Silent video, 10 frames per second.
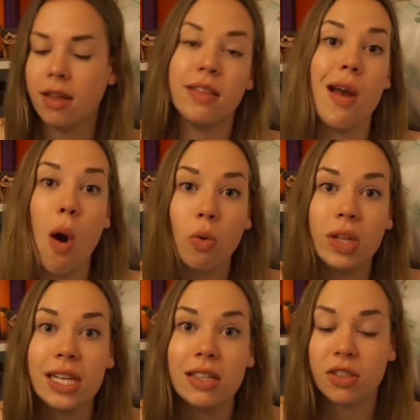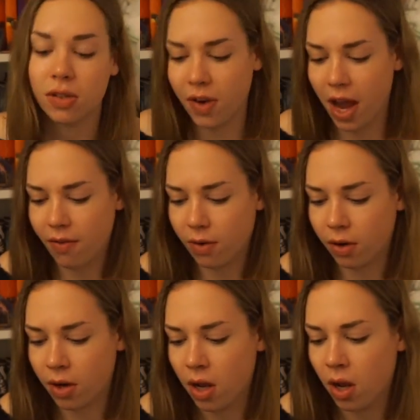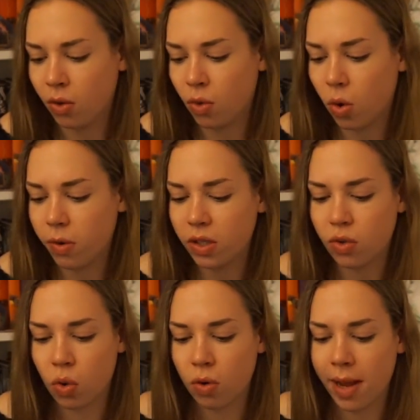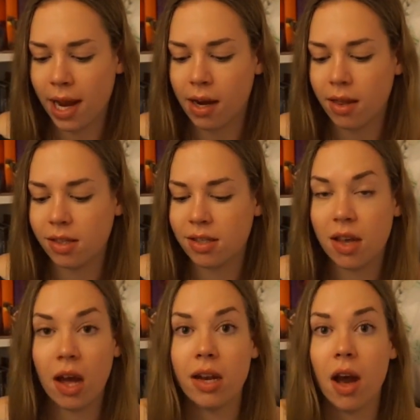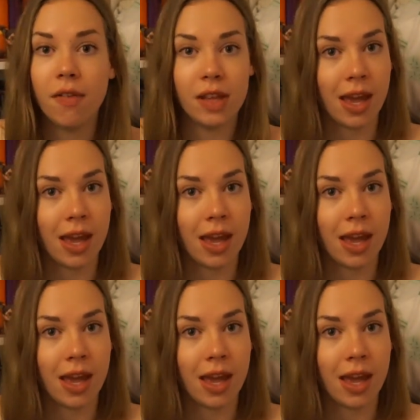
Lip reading: The only survivor, Corin Tormain, the son of the